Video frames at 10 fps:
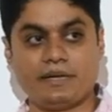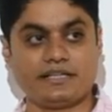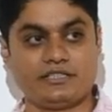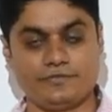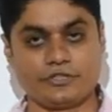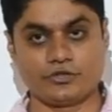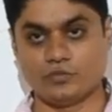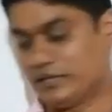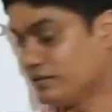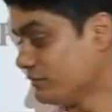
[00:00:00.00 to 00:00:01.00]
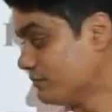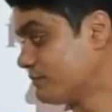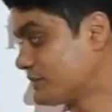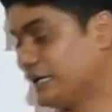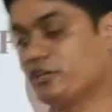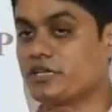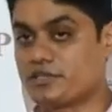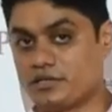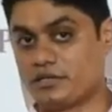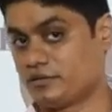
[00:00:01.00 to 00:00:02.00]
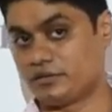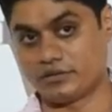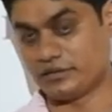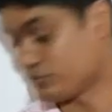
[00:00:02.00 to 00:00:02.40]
part, is for you. One calculation ili